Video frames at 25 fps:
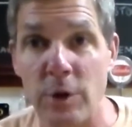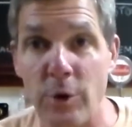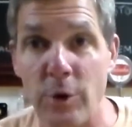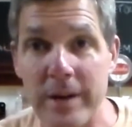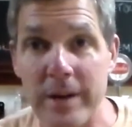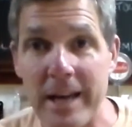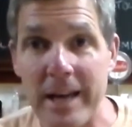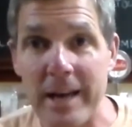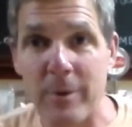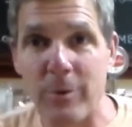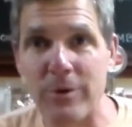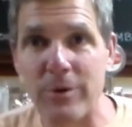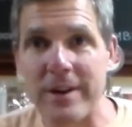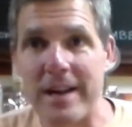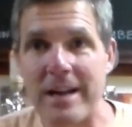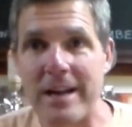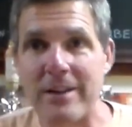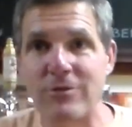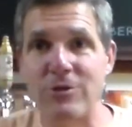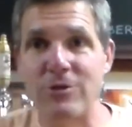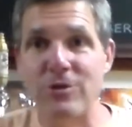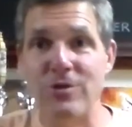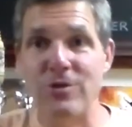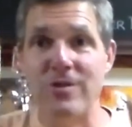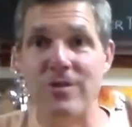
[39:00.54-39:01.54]
Okay, we're
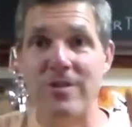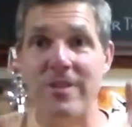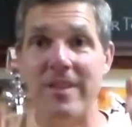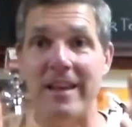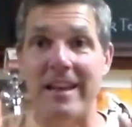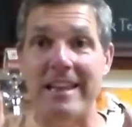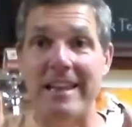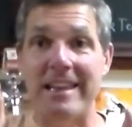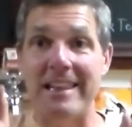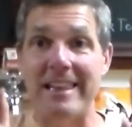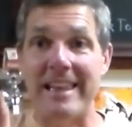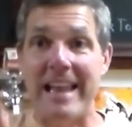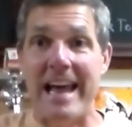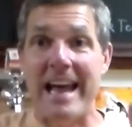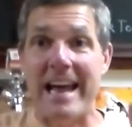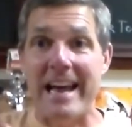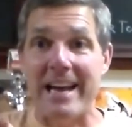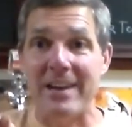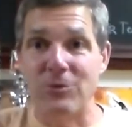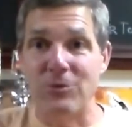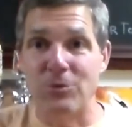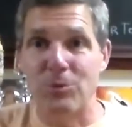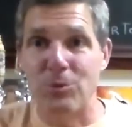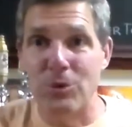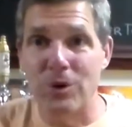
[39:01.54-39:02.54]
down to the
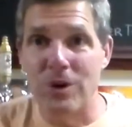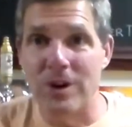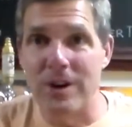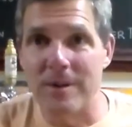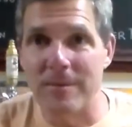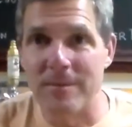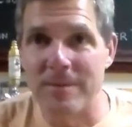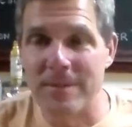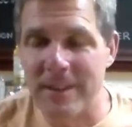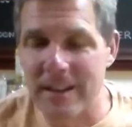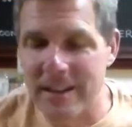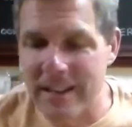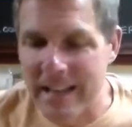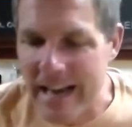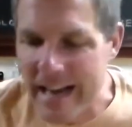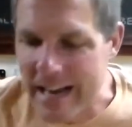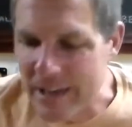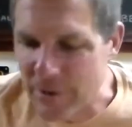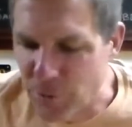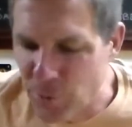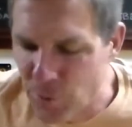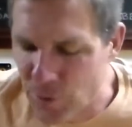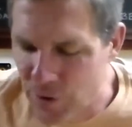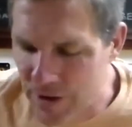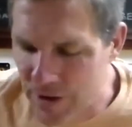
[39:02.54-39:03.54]
last one. The last